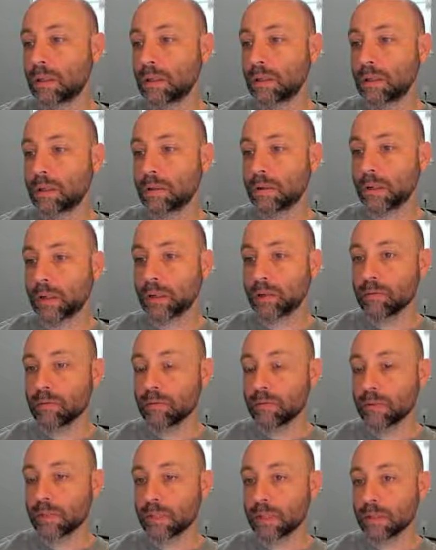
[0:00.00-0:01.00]
Okay,
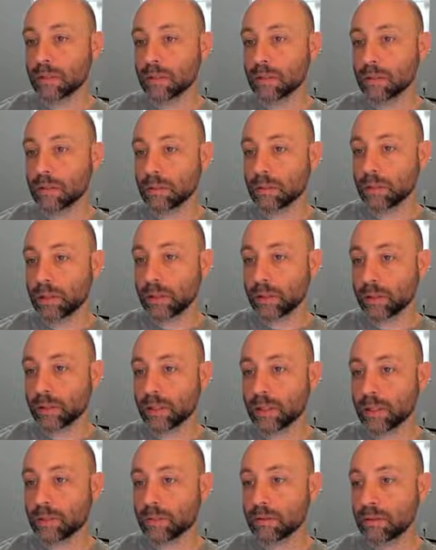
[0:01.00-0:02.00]
that all checks
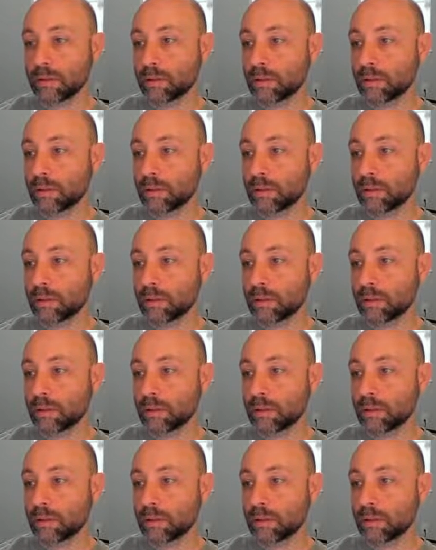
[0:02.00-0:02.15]
out.